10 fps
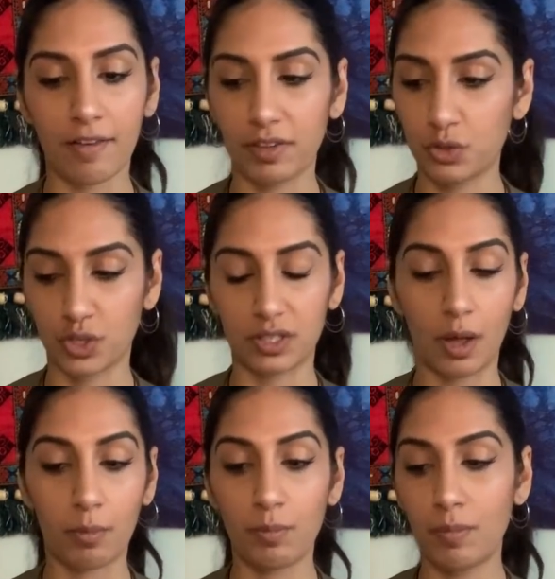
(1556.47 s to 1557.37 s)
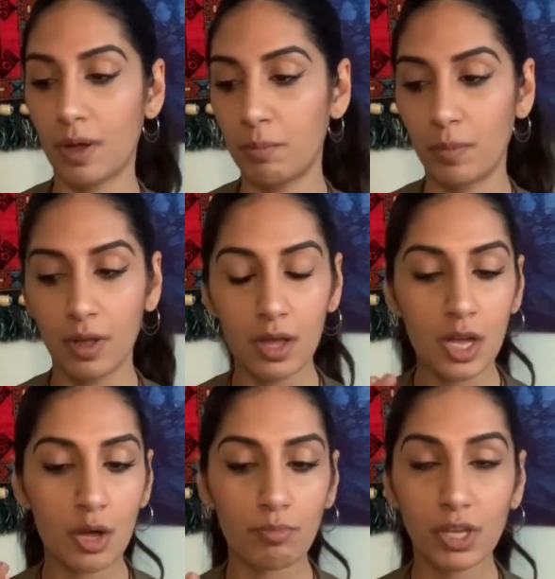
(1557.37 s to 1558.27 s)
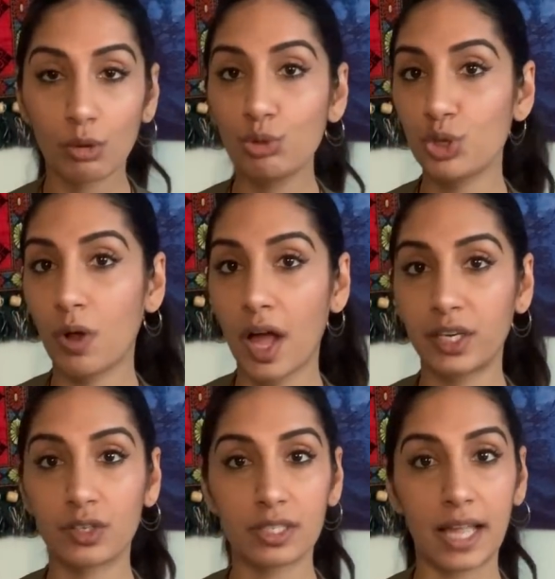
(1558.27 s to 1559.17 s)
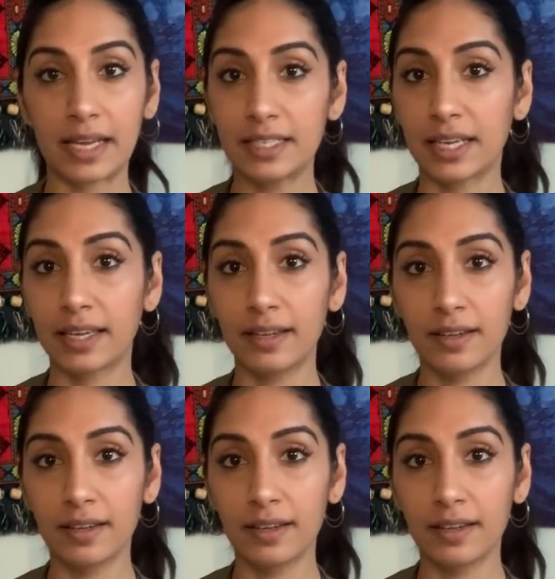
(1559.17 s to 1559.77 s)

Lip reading: It's just a mutual understanding.